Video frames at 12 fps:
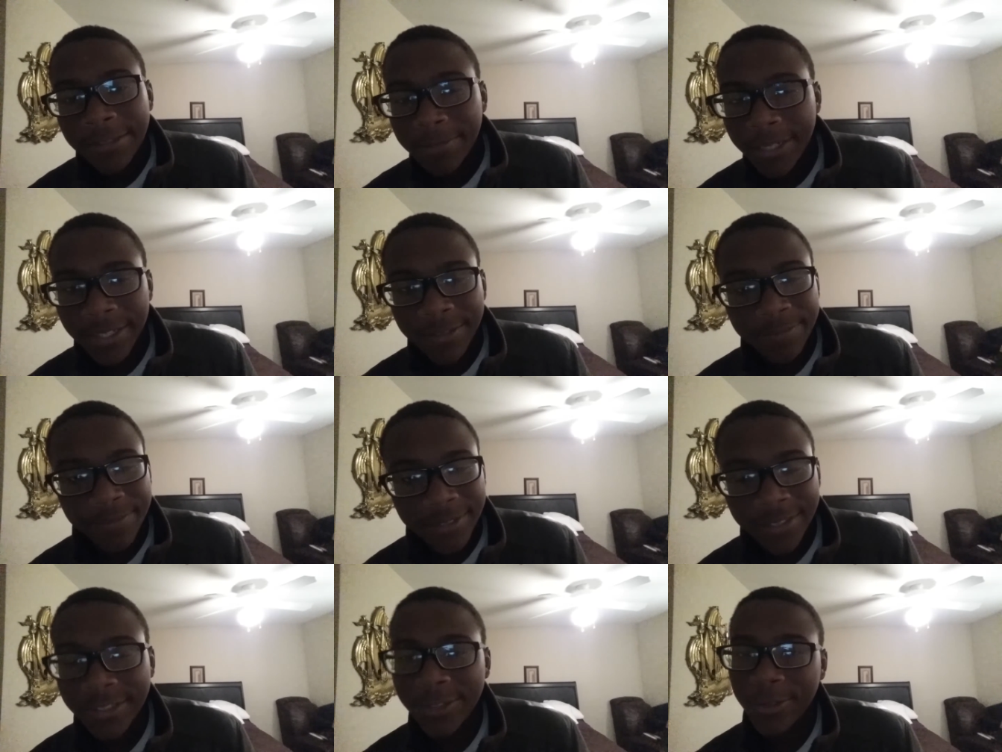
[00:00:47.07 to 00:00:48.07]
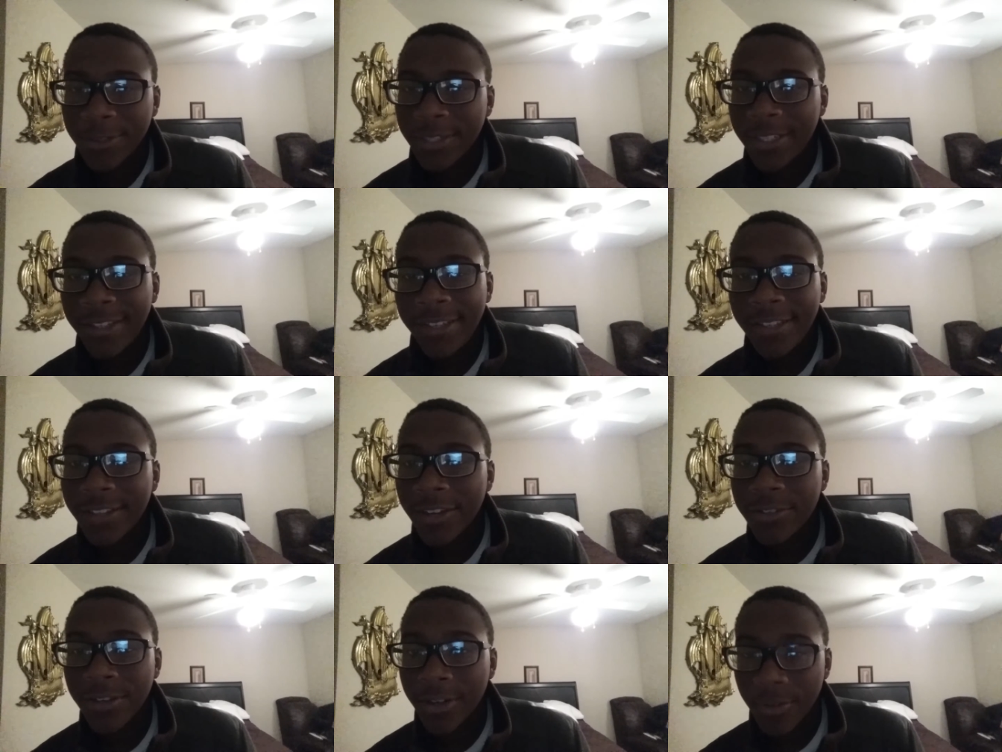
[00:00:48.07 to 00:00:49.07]
man, so he
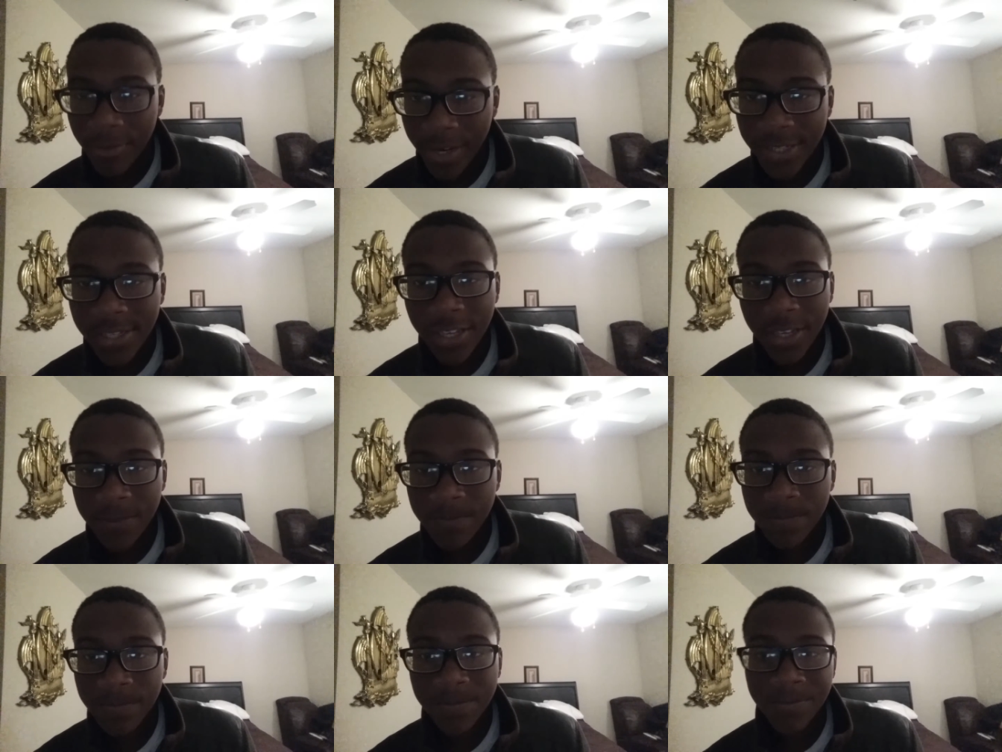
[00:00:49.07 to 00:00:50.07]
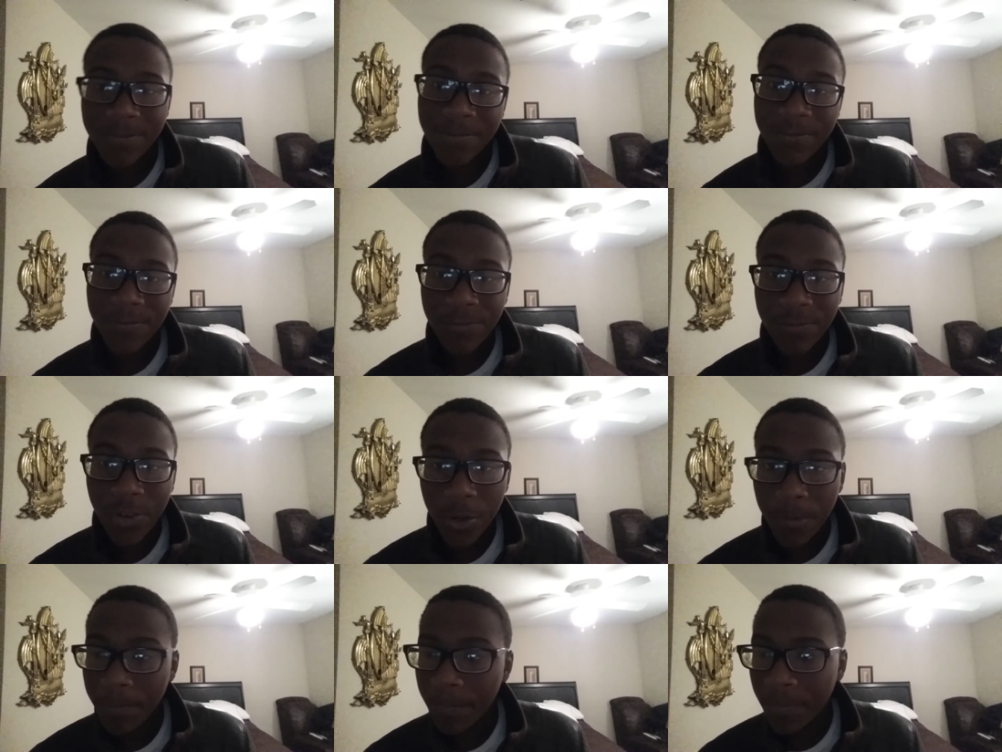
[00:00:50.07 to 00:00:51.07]
they're trying to erase him
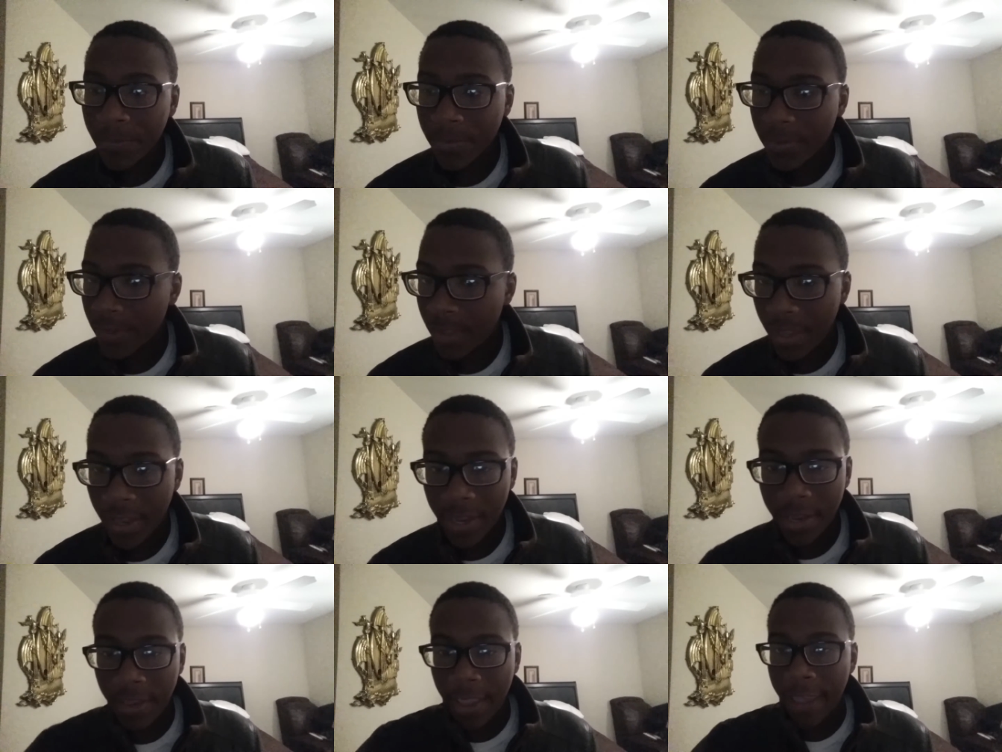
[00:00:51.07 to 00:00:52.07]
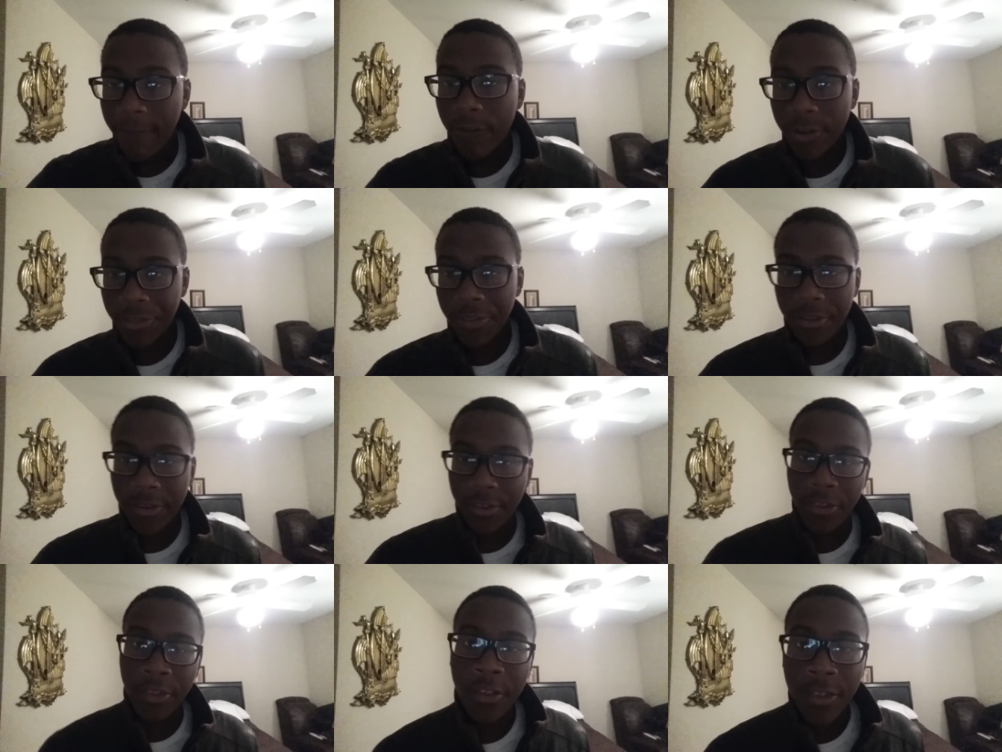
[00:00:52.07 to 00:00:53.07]
from
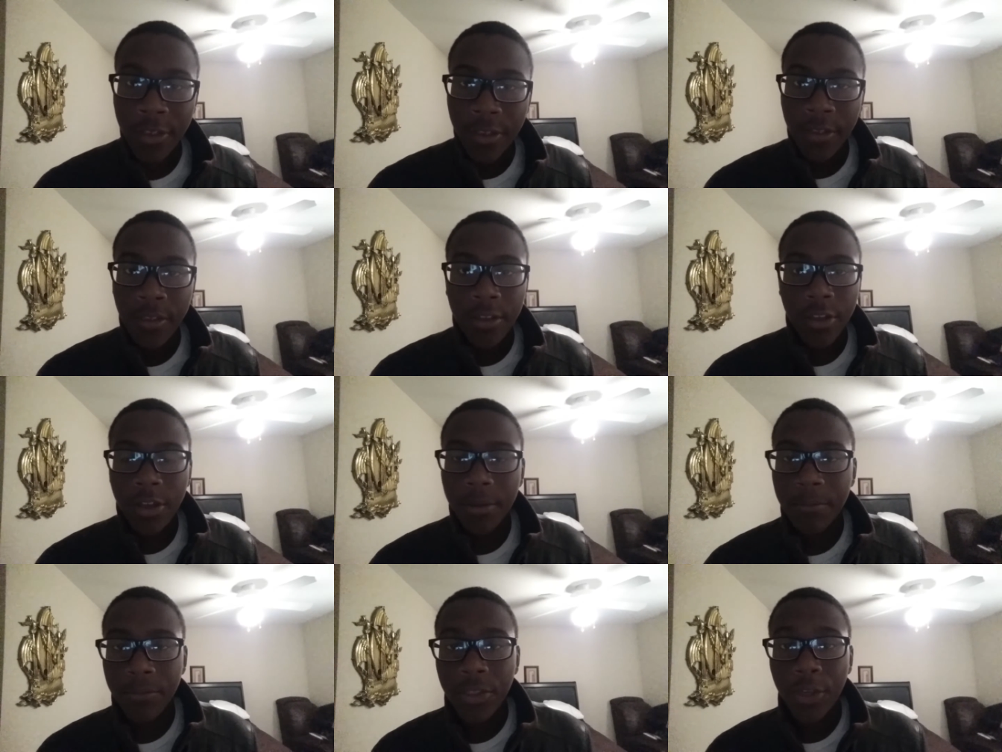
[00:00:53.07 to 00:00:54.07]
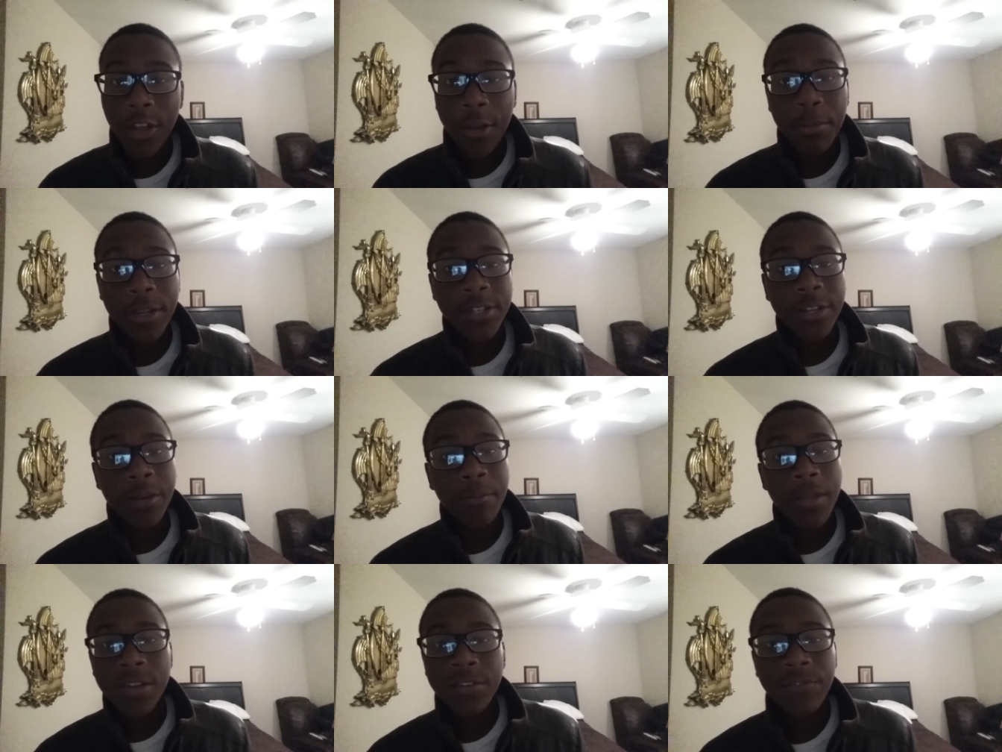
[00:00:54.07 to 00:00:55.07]
everything. Um, the only place you're going to
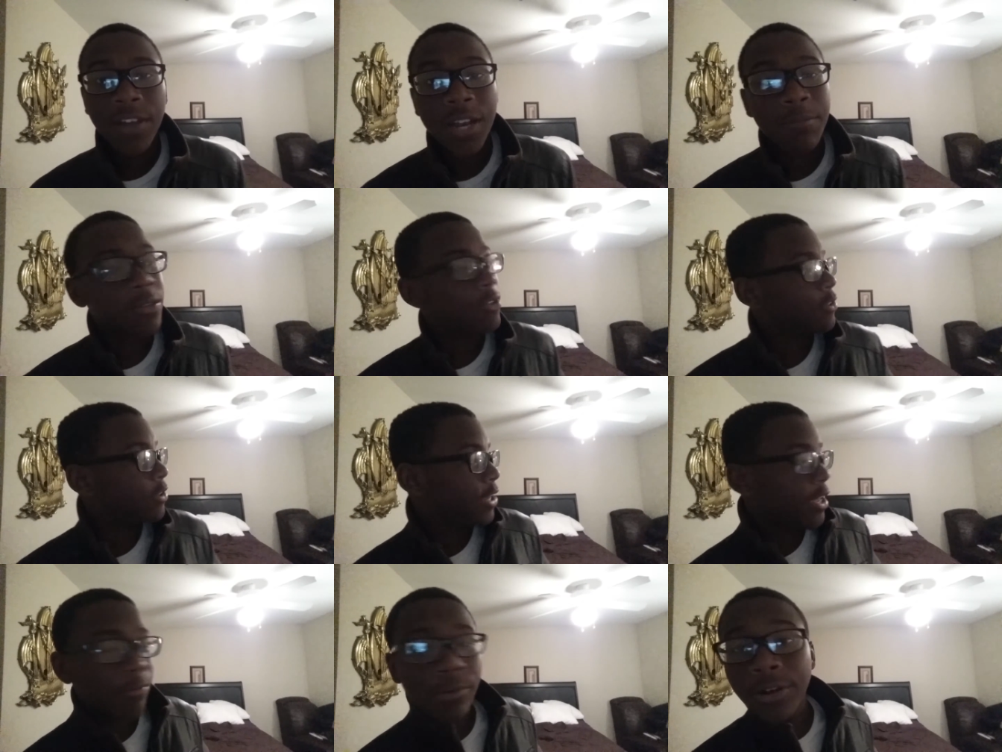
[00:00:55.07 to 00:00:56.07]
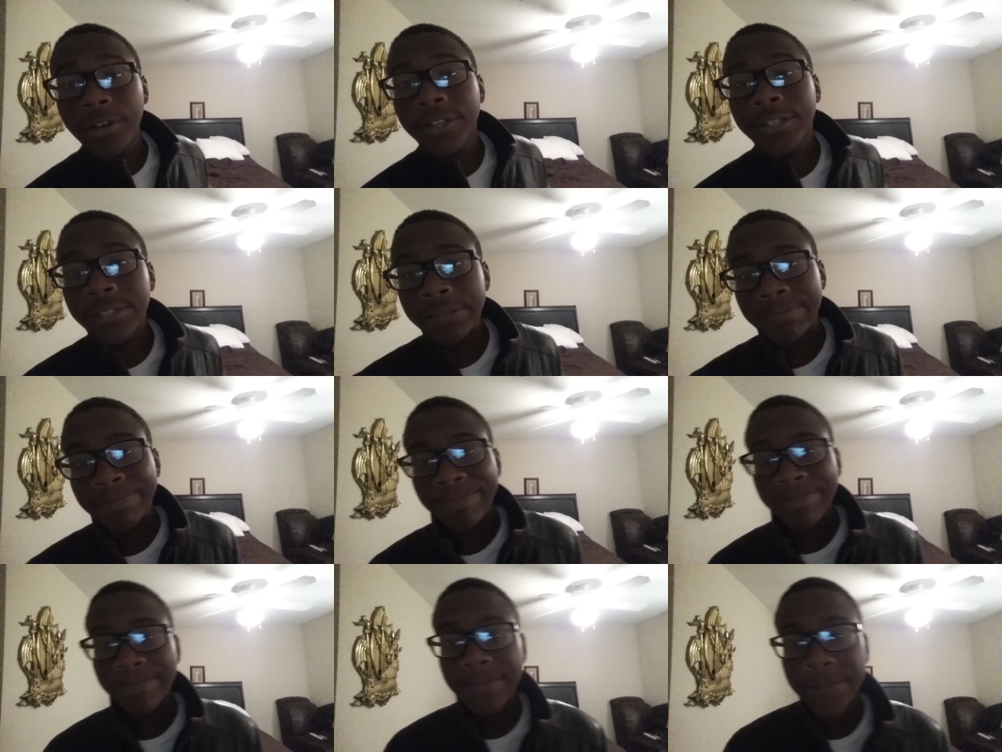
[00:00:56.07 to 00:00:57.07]
be able to find him is on the network.
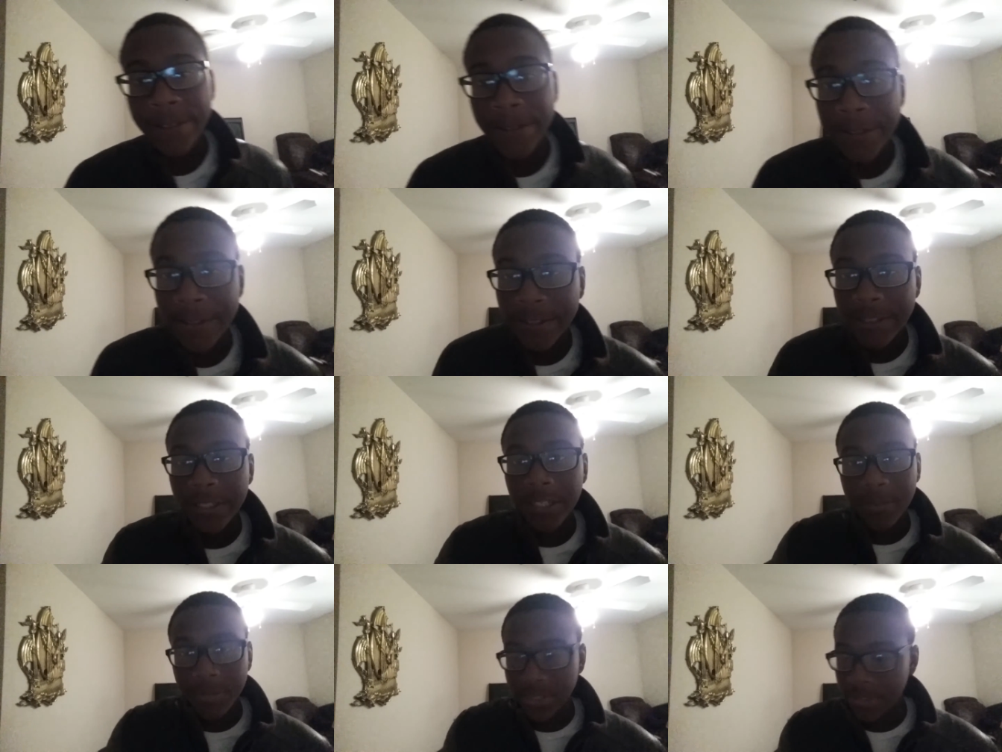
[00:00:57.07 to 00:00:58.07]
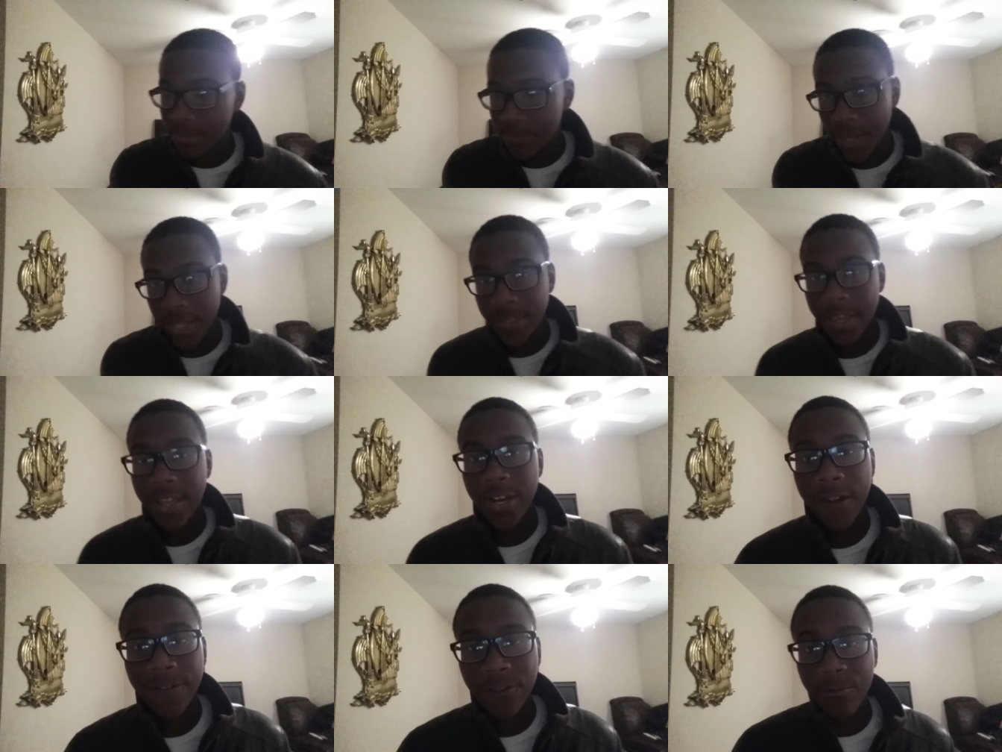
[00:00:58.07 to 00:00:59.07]
Um, he's being
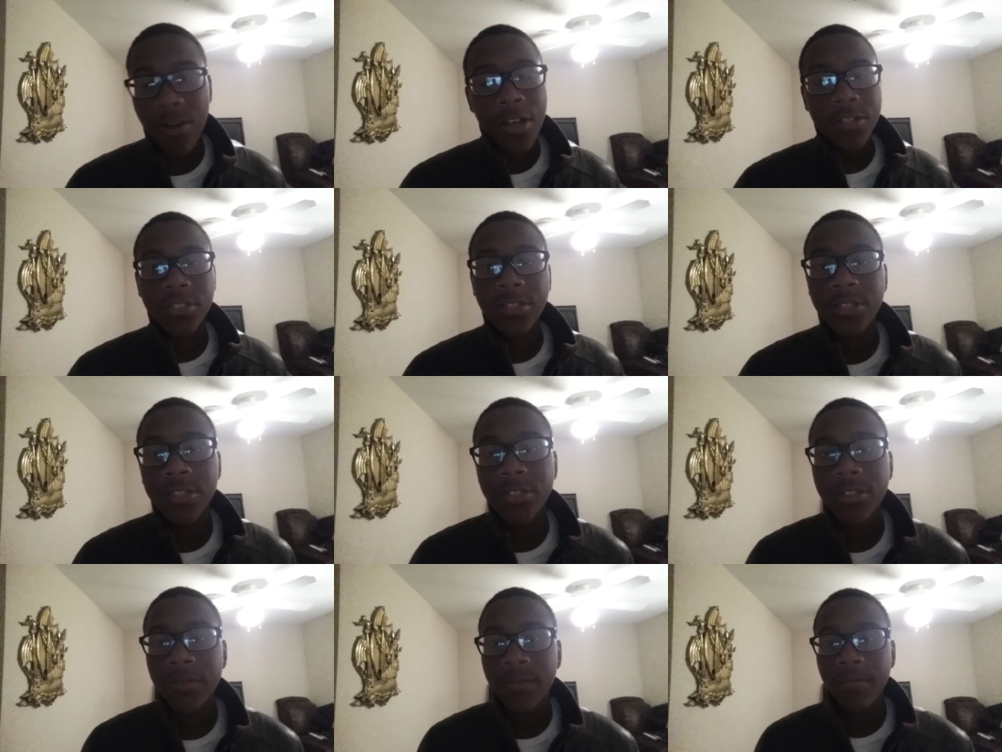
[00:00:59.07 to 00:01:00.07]
taken off the roster.